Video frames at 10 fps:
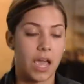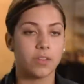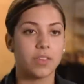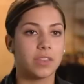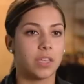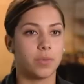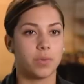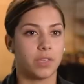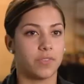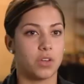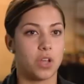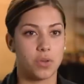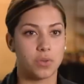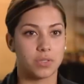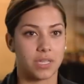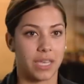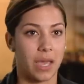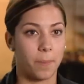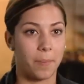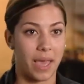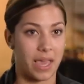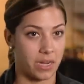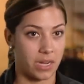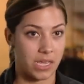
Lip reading: I don't think that he really even knows like how bad it